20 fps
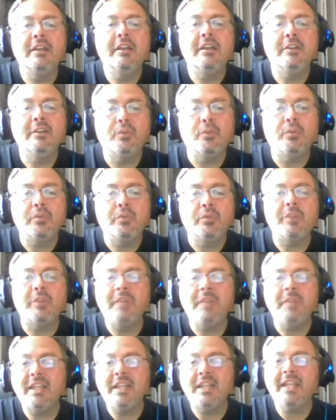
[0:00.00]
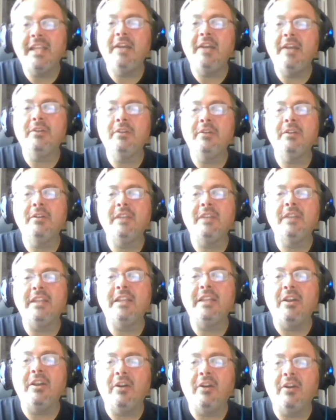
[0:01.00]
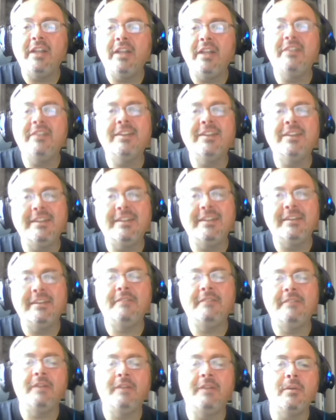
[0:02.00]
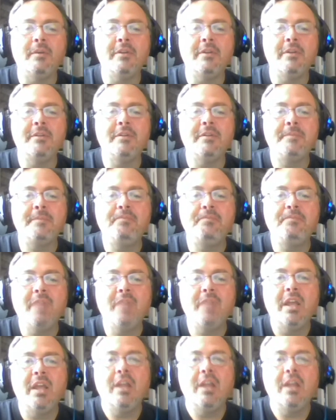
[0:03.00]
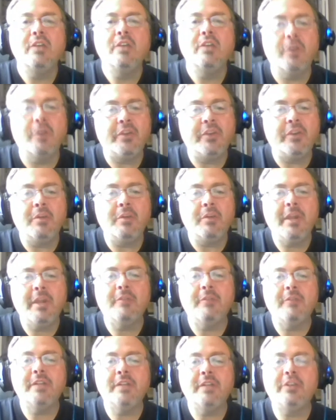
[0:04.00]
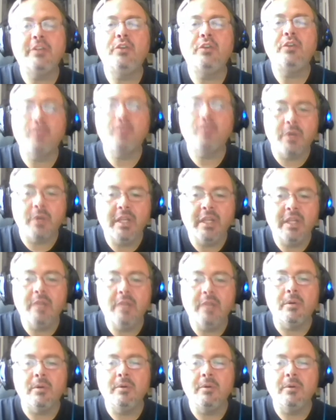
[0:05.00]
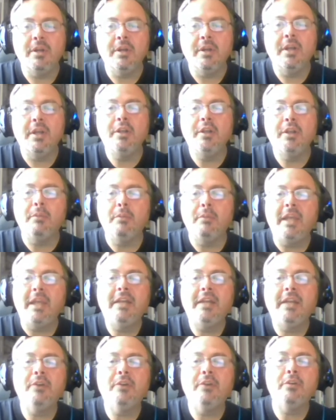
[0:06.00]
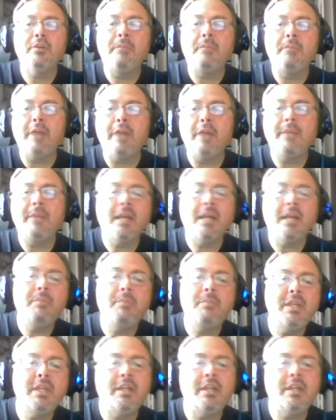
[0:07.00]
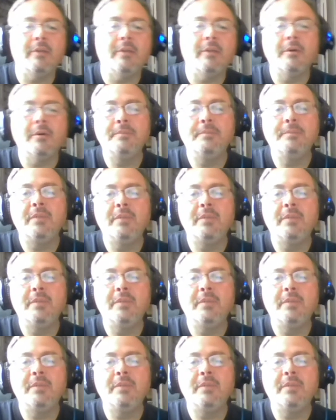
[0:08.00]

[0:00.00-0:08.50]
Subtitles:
There's something in that character that the audience can identify with. Notice how I'm careful not to use the word hero. Your main character may or may not be a hero.